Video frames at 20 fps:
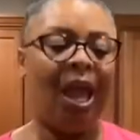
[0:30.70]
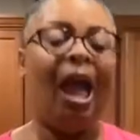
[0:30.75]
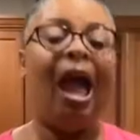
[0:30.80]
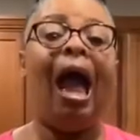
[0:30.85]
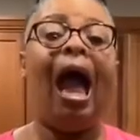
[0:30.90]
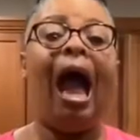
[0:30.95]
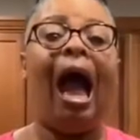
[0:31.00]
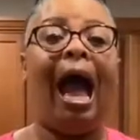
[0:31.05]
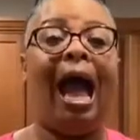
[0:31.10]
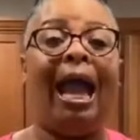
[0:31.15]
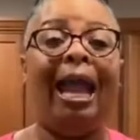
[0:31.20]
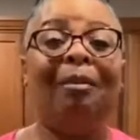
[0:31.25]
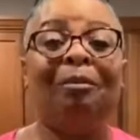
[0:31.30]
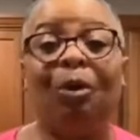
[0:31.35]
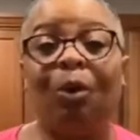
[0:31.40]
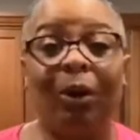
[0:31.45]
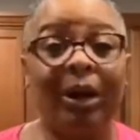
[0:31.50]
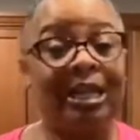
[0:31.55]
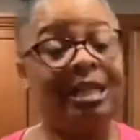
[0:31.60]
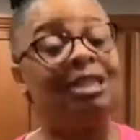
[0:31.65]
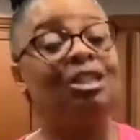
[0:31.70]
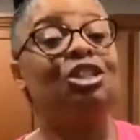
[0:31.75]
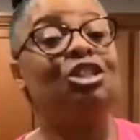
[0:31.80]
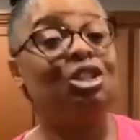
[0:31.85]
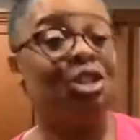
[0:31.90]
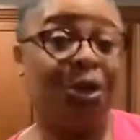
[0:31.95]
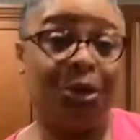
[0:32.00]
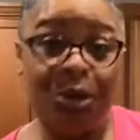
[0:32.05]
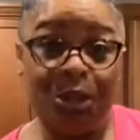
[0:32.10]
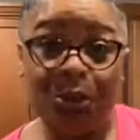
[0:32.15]
I'm going to
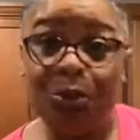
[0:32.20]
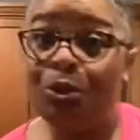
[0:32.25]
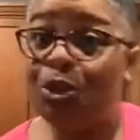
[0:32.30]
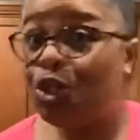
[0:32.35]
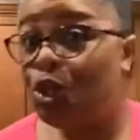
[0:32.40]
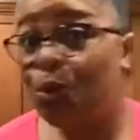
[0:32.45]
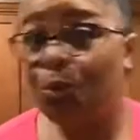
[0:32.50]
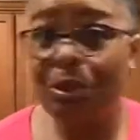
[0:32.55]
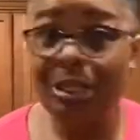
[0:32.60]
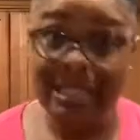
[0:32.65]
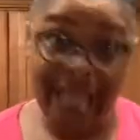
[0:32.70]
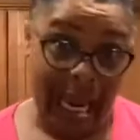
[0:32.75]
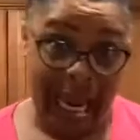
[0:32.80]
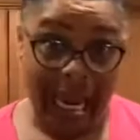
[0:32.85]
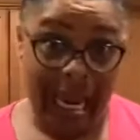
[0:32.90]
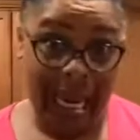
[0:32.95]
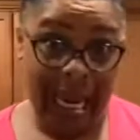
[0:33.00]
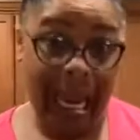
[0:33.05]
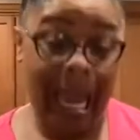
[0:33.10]
show you today